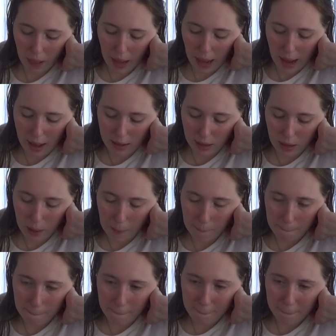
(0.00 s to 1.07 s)
Allie.
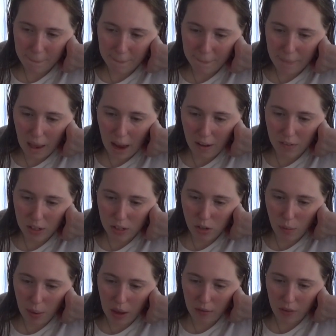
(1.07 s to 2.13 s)
I feel so
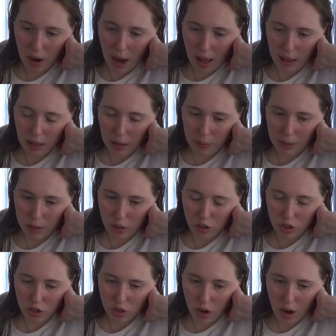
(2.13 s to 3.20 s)
bad for Allie because
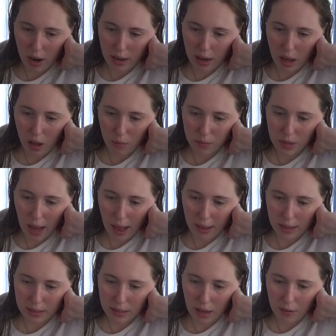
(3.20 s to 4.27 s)
she's trying to help
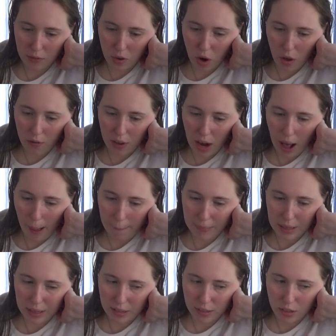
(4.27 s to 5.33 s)
Dallas after all that
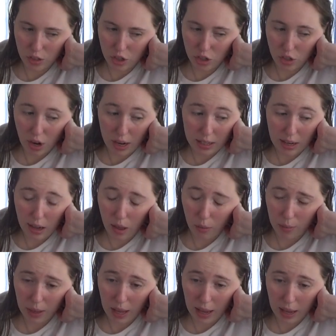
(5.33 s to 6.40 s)
happens, and she tried to help
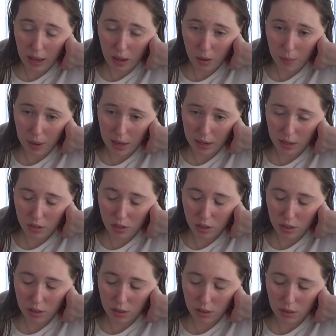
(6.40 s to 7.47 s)
Cam, and it
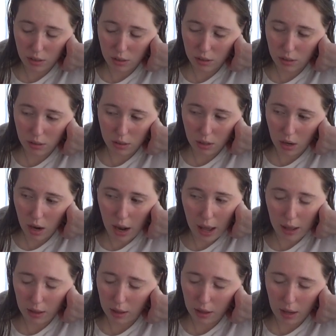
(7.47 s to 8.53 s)
just...
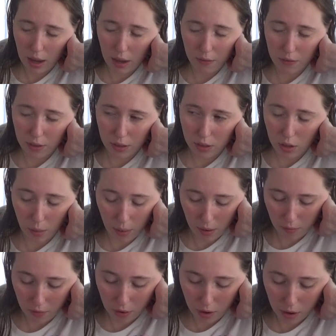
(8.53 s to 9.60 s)
Allie, I feel so bad
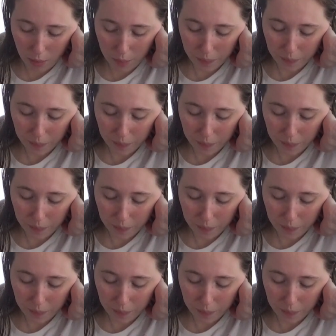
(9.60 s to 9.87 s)
for her.